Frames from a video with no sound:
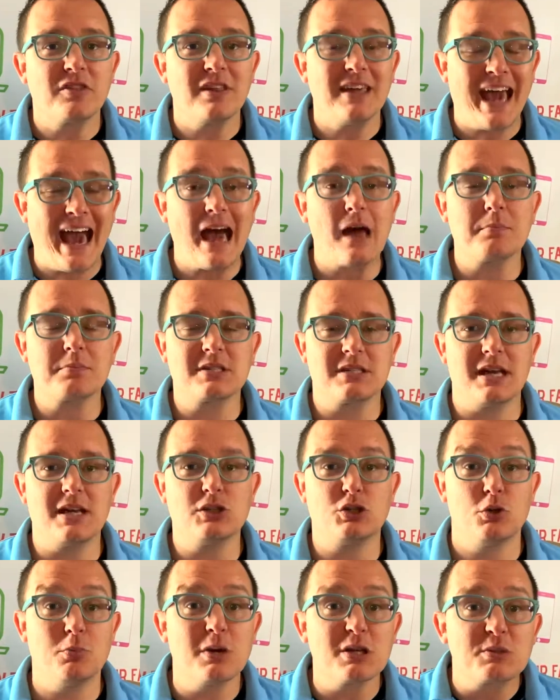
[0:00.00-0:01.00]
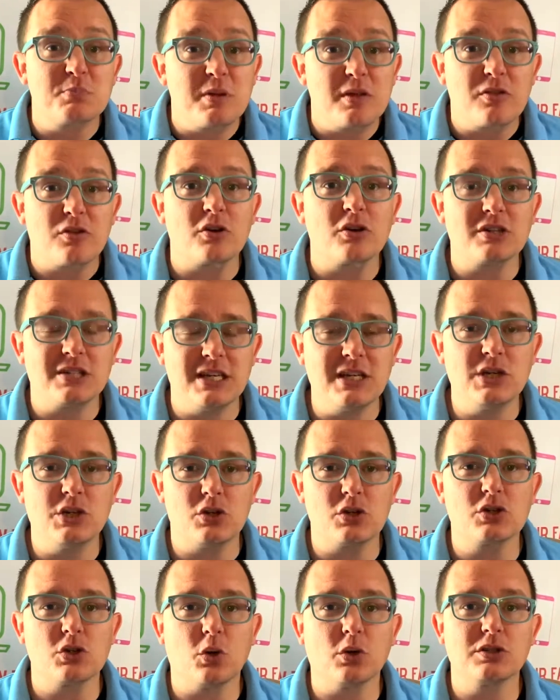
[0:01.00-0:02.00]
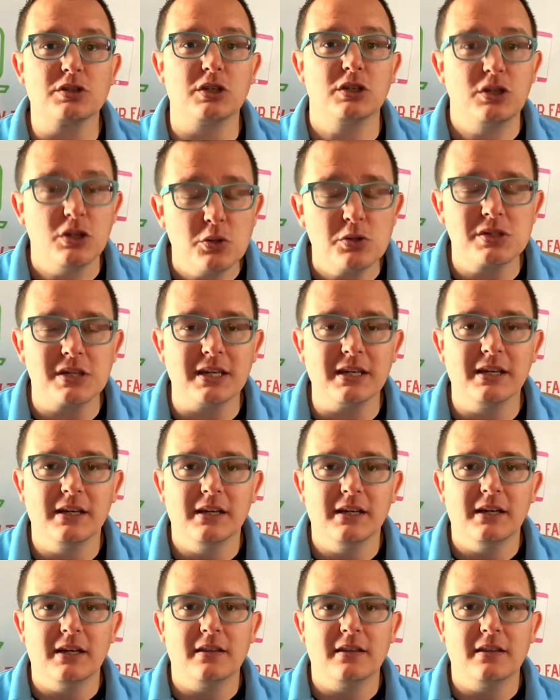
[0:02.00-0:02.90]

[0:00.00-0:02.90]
the app says you must be thirteen years old to use it,